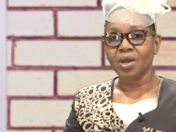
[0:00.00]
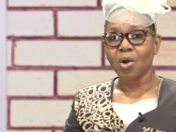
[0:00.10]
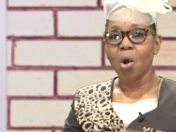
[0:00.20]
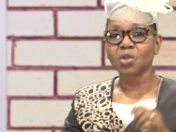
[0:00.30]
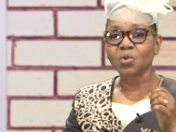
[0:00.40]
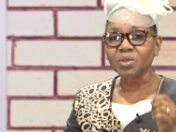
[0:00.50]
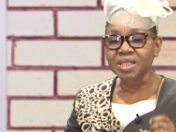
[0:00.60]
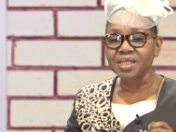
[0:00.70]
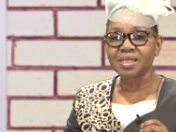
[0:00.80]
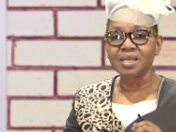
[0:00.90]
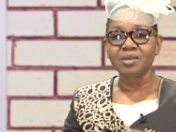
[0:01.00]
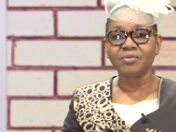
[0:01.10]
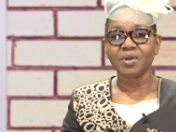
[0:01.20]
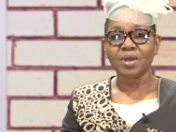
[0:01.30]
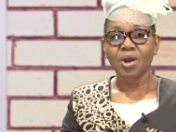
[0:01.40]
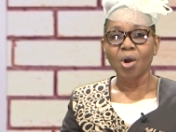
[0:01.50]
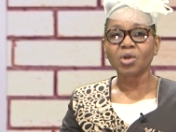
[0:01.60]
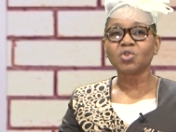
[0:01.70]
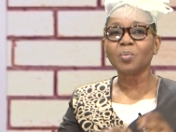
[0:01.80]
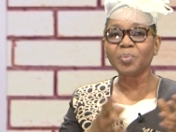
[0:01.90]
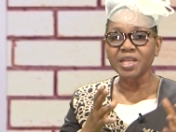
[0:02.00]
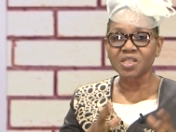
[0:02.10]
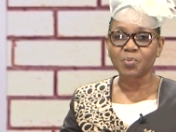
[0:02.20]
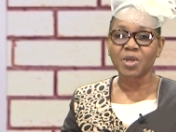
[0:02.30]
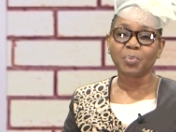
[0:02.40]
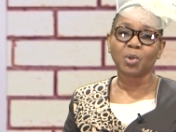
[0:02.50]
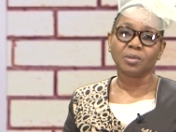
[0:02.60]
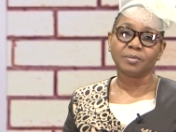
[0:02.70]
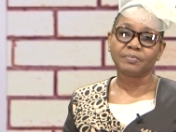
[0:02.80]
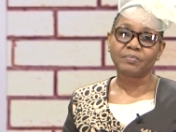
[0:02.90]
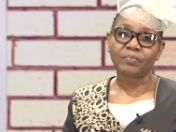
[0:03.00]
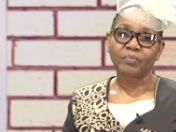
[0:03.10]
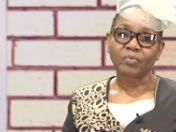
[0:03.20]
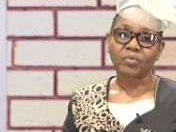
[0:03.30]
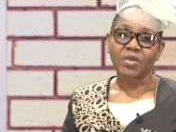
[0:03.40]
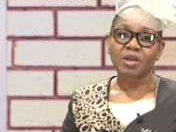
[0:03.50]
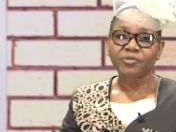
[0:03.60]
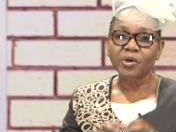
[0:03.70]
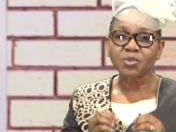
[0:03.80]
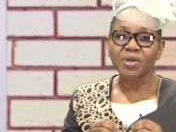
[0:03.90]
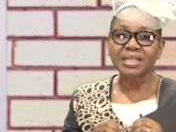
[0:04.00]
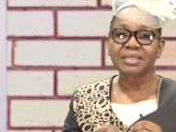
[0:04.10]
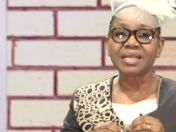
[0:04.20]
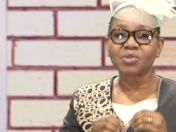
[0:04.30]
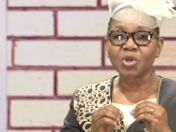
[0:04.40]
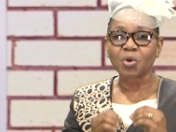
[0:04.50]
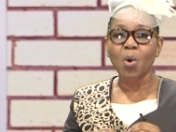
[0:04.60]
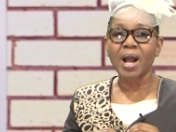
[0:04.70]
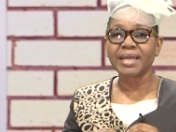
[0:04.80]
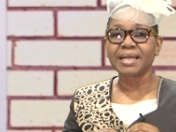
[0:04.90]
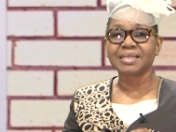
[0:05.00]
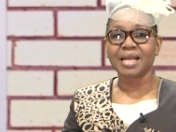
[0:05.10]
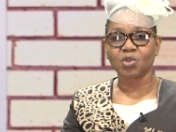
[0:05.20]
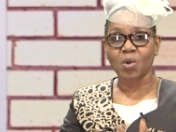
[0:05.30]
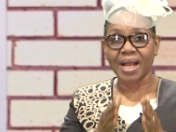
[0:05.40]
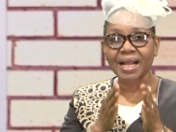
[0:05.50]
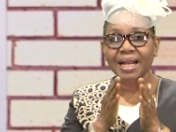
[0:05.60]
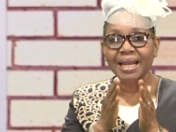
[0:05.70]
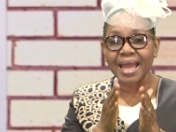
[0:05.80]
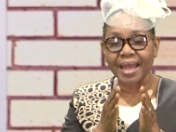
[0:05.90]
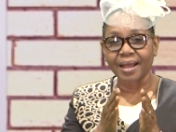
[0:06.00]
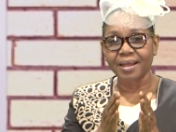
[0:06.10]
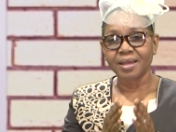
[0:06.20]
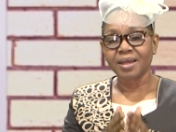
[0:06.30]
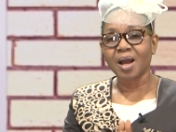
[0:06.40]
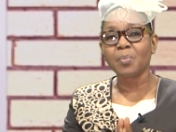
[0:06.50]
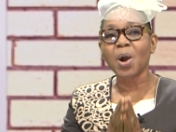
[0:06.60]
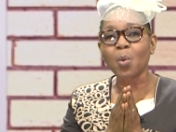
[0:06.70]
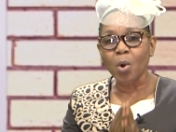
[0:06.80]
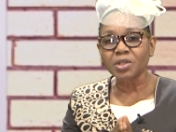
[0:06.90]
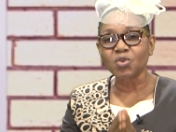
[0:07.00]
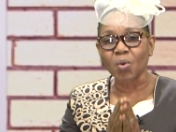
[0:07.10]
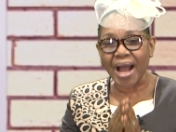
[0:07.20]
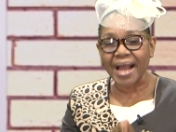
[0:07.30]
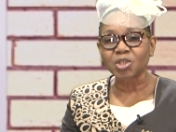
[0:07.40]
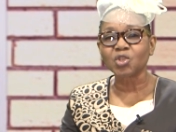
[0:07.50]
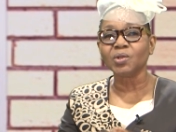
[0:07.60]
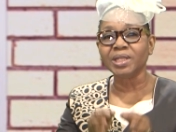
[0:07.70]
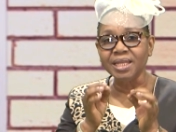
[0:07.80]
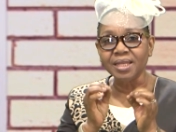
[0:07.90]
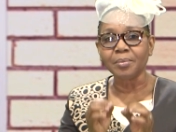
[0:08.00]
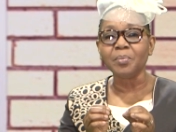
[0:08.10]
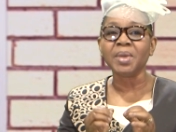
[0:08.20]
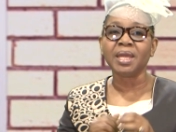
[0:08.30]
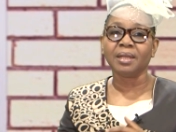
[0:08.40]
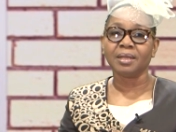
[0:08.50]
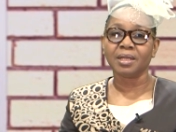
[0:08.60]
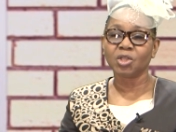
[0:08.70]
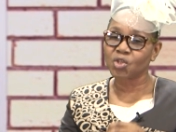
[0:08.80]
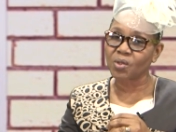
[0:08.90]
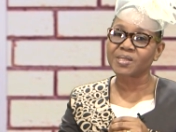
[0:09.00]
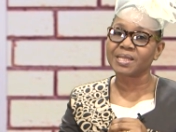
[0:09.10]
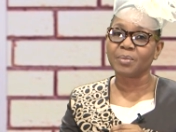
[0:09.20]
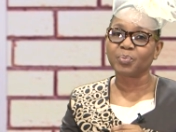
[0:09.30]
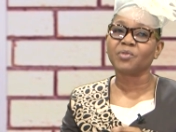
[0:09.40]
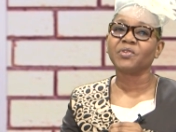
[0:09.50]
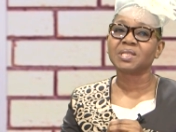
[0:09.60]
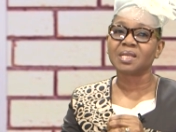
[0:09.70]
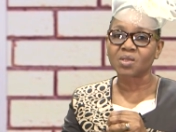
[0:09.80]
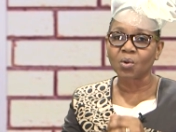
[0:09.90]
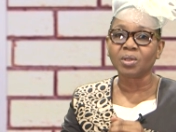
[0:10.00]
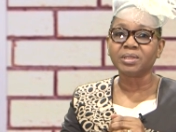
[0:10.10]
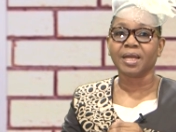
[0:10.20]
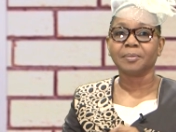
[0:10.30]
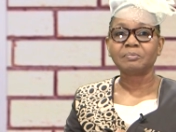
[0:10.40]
or to deceive or to please people. Forthrightness requires that you are clear about what you actually mean, just like Prophetess Holder.